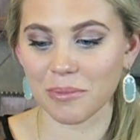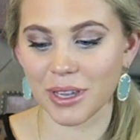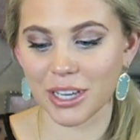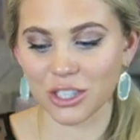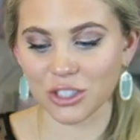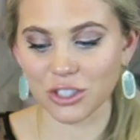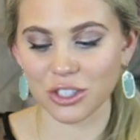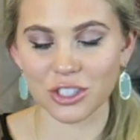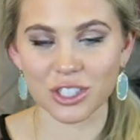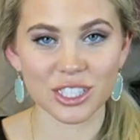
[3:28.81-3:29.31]

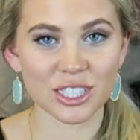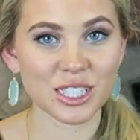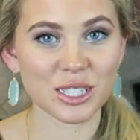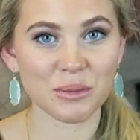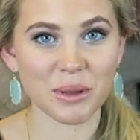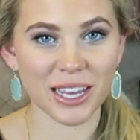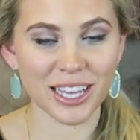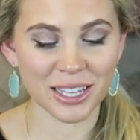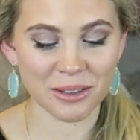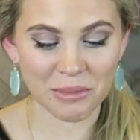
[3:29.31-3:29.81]
Make sure this
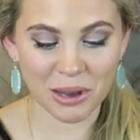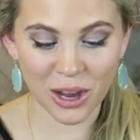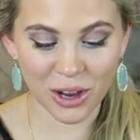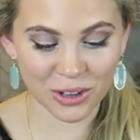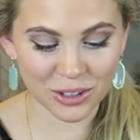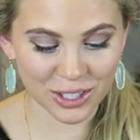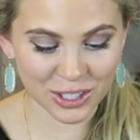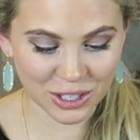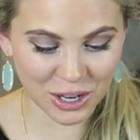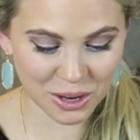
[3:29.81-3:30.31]
is baking
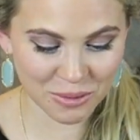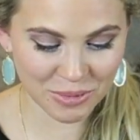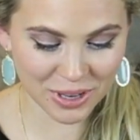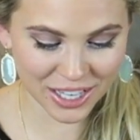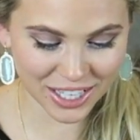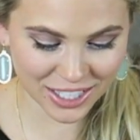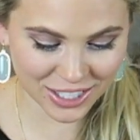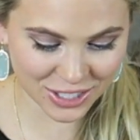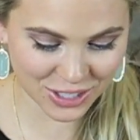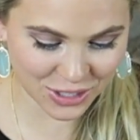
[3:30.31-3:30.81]
powder and not
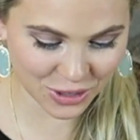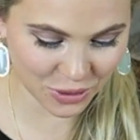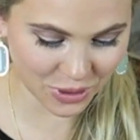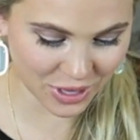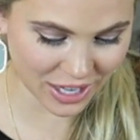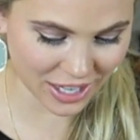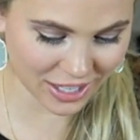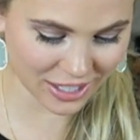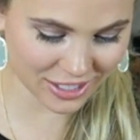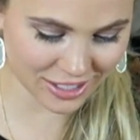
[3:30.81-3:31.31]
baking
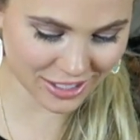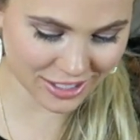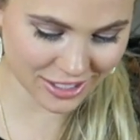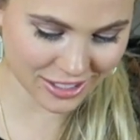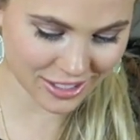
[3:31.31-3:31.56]
soda.